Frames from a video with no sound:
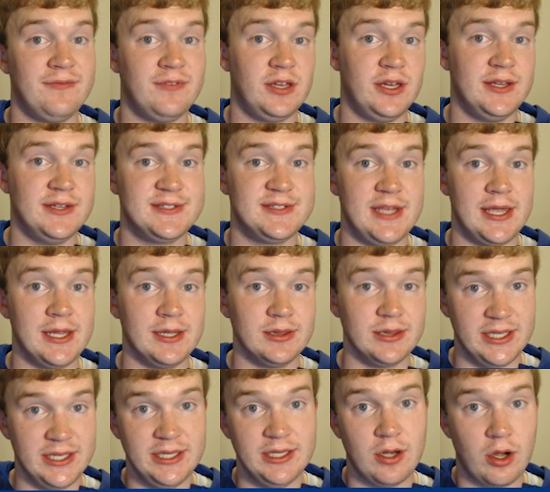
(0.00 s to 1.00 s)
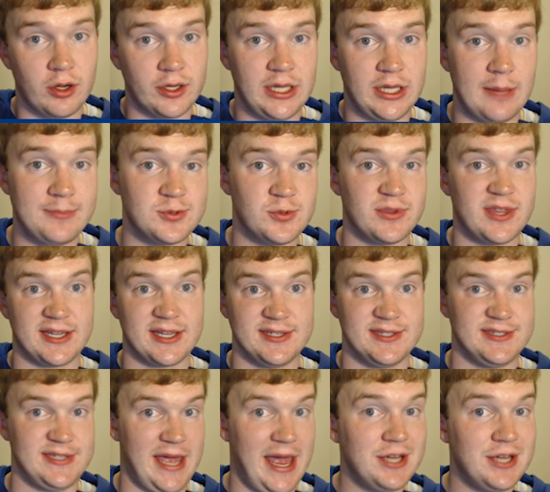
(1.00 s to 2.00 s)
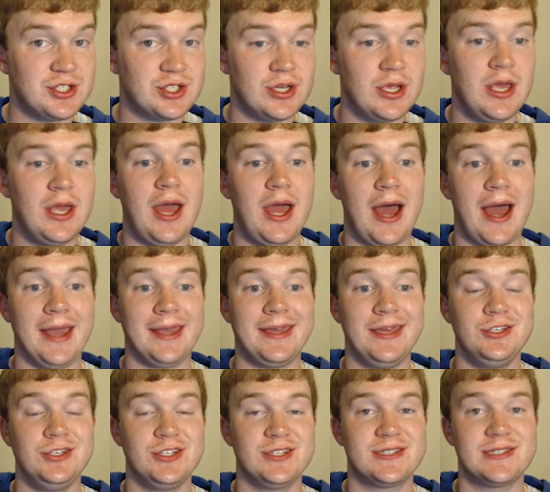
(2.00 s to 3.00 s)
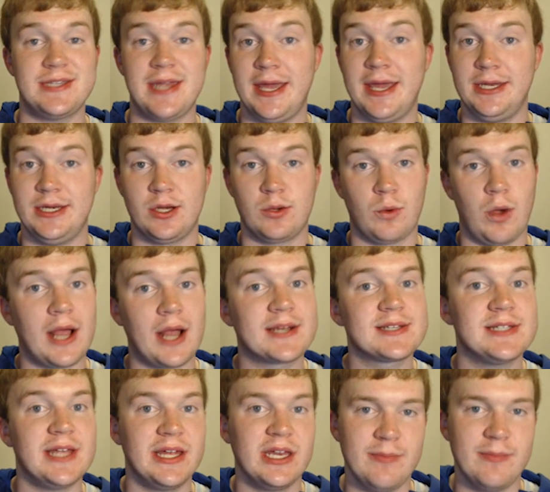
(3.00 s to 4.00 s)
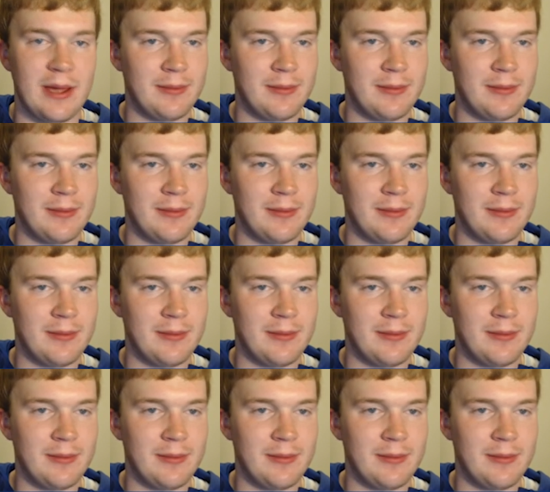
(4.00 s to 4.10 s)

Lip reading: it is a lead Archeops with like a sash, I can just stay in and rock slide.